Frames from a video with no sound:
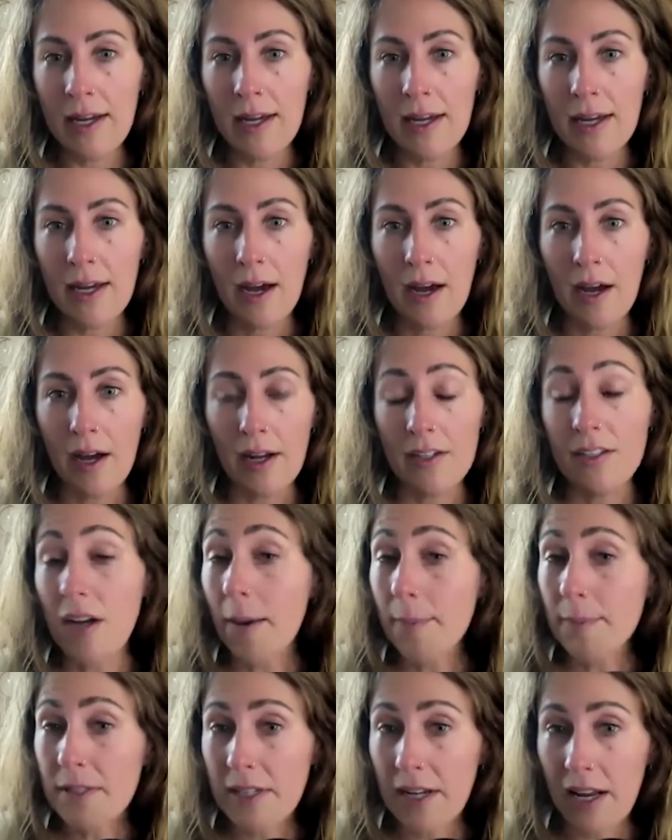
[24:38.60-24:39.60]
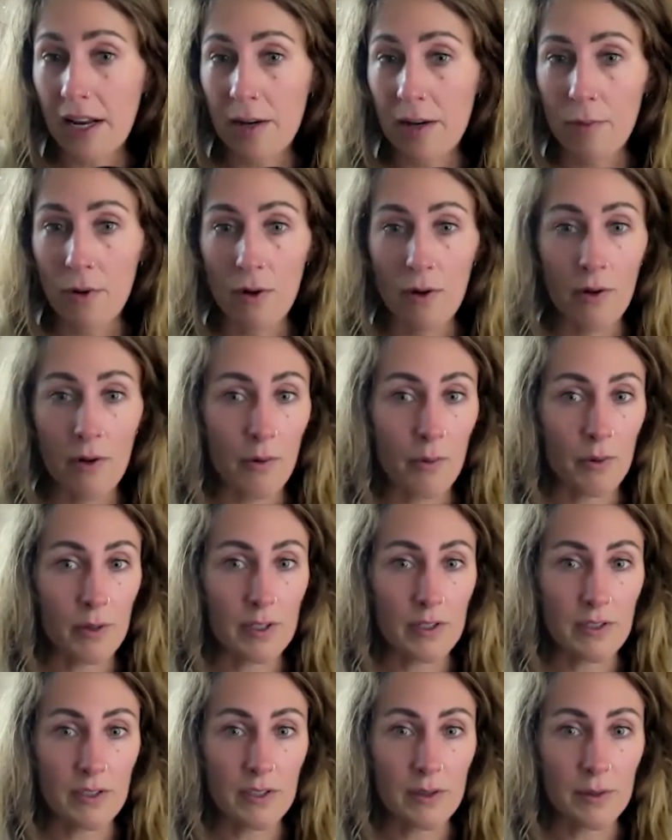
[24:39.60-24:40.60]
uh, adopt an animal
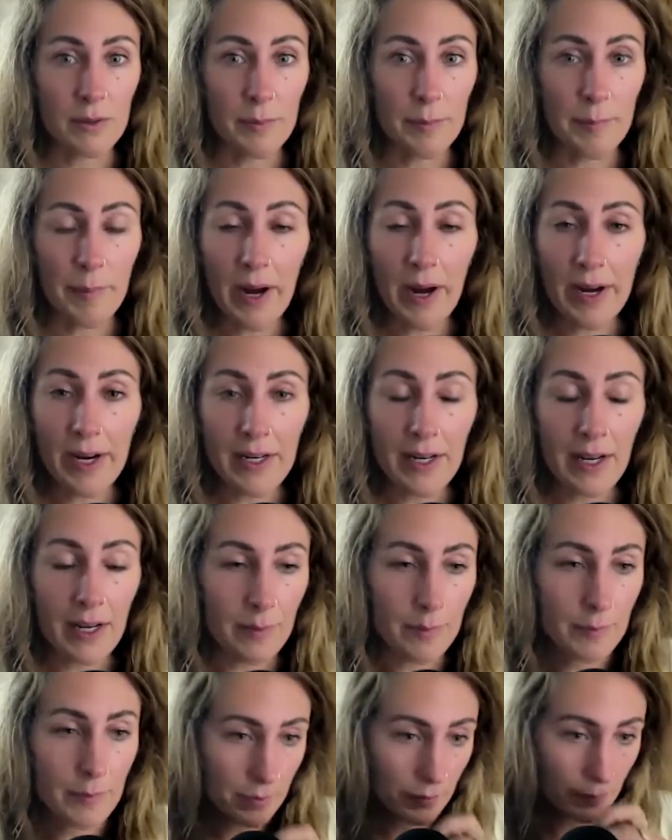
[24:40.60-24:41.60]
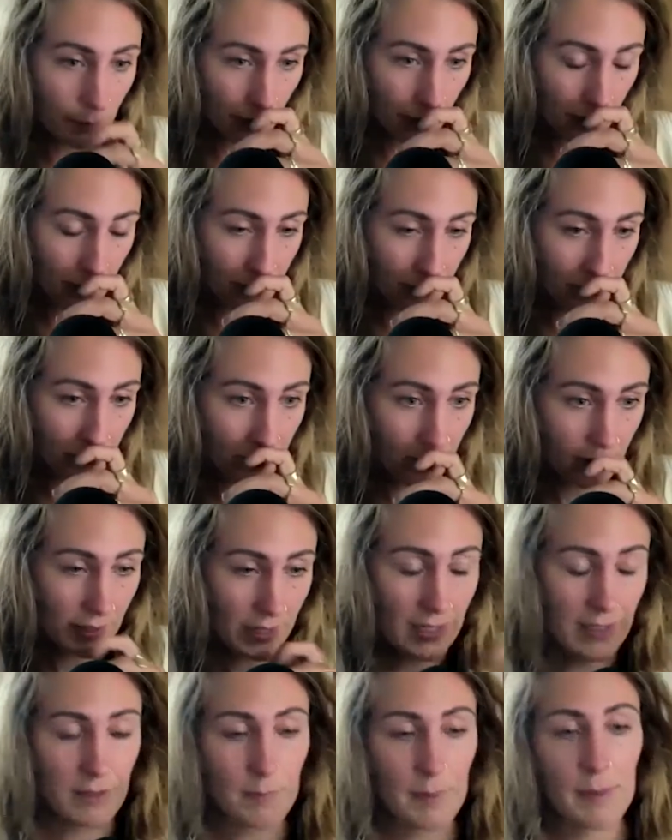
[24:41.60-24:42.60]
or to buy an animal, whatever the
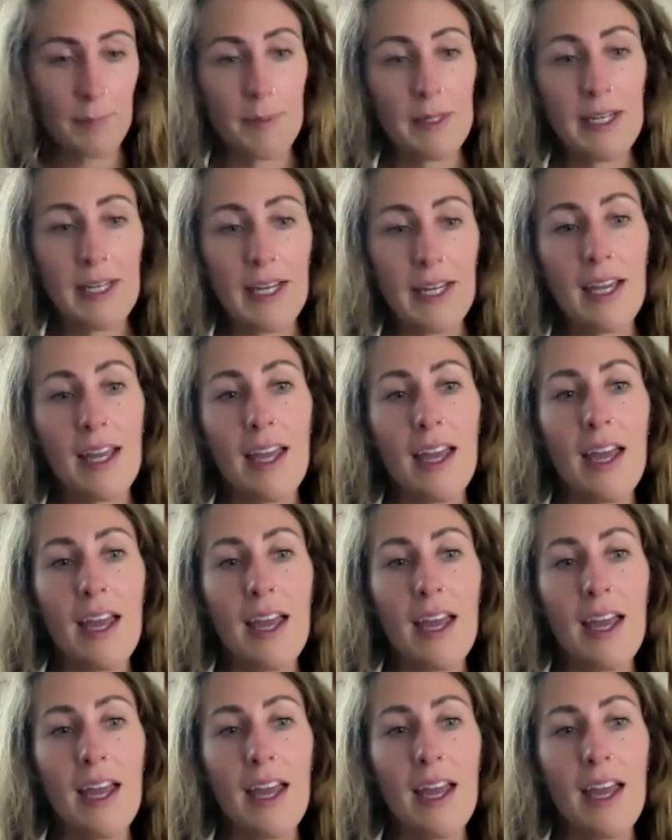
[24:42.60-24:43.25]
case may be,